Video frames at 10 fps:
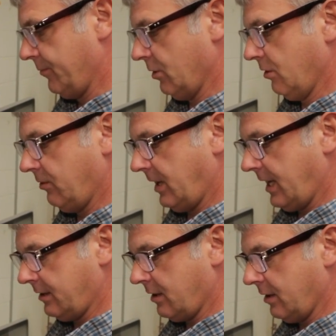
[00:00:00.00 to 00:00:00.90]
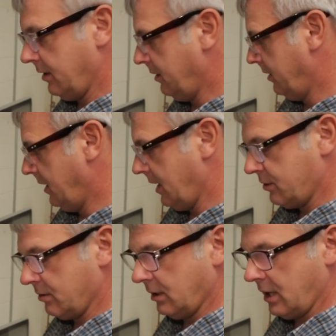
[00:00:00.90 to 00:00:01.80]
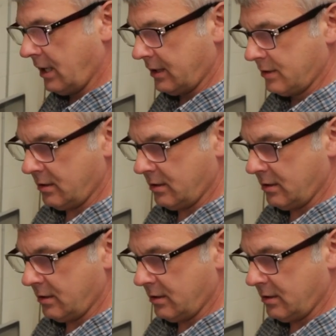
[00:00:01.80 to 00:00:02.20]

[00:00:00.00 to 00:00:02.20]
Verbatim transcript: reflect all the extra light.